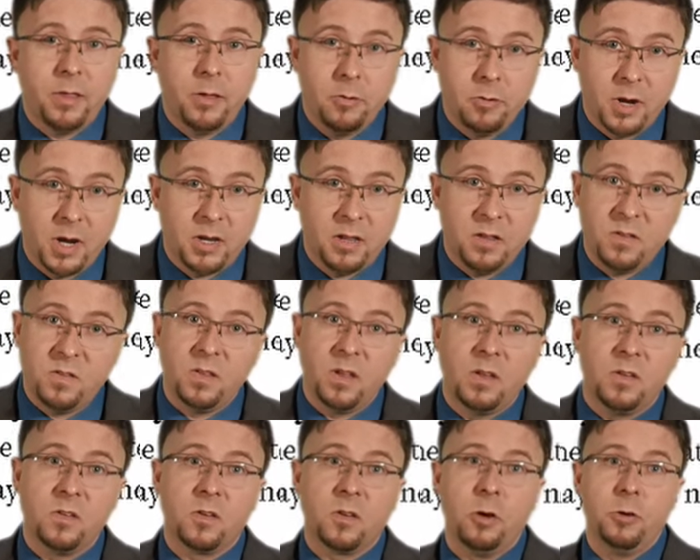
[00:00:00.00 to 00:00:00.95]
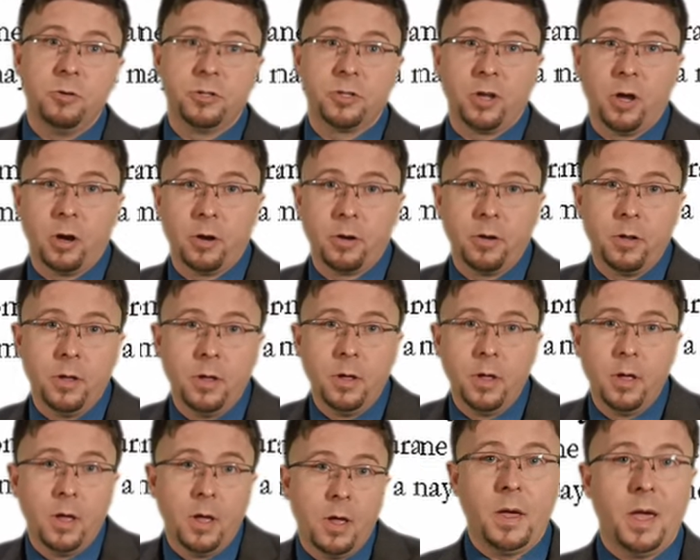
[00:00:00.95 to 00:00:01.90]
the United States Coast Guard,
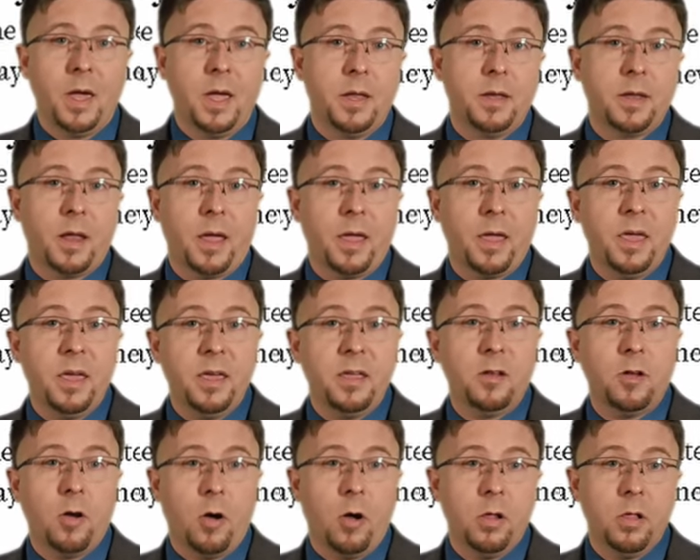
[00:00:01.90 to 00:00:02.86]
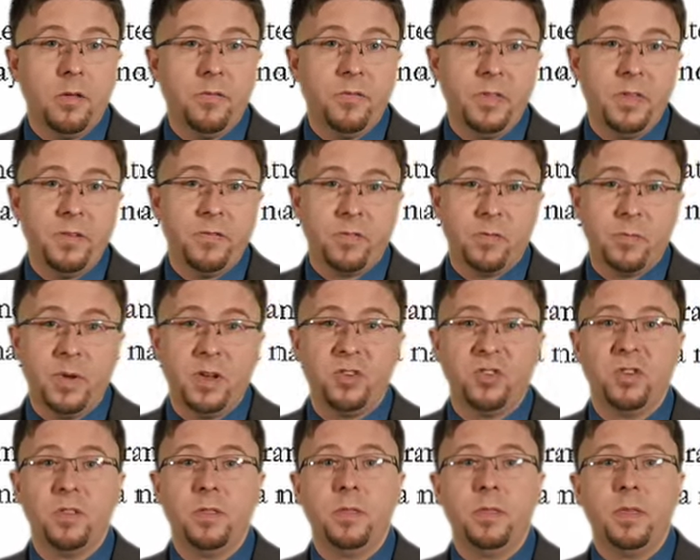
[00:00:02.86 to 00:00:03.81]
and I hid all of the
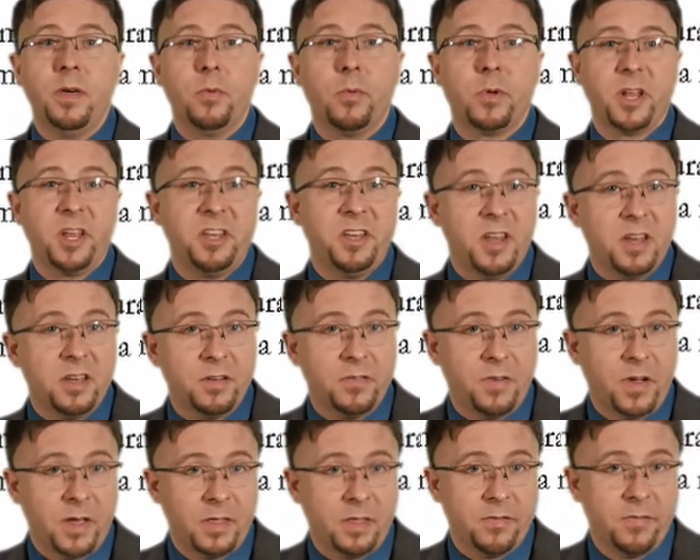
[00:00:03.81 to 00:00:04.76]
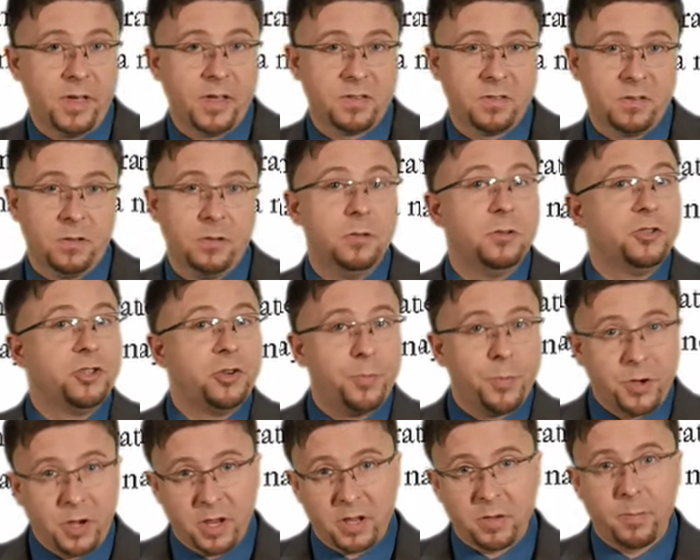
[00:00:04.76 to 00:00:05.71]
information that would identify the vessel to
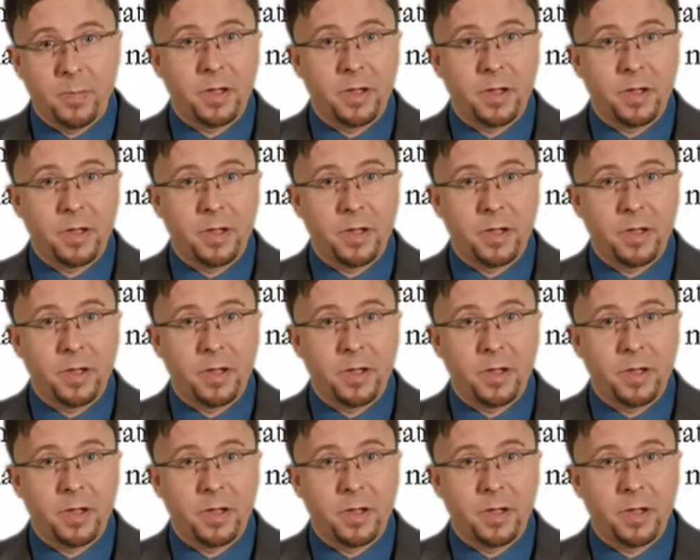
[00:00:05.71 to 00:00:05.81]
protect